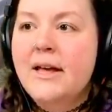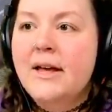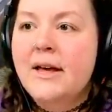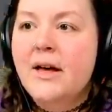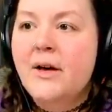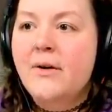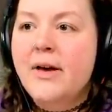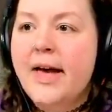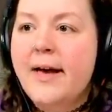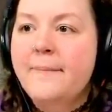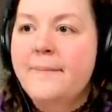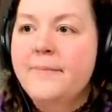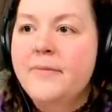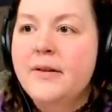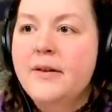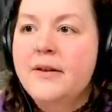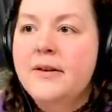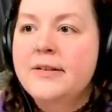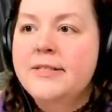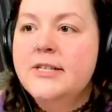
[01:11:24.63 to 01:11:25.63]
Okay.
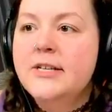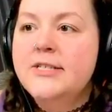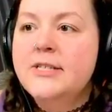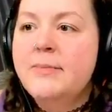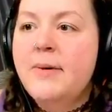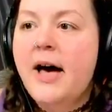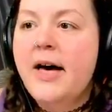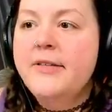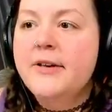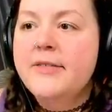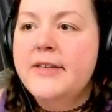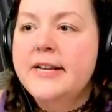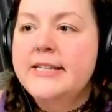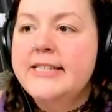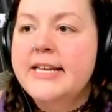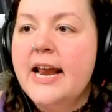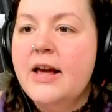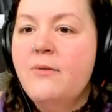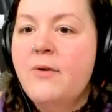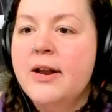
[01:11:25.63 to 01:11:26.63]
So some other things
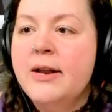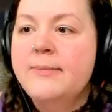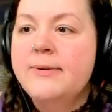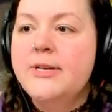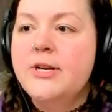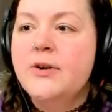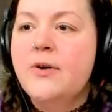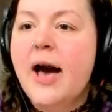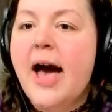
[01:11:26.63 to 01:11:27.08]
that I want him to do.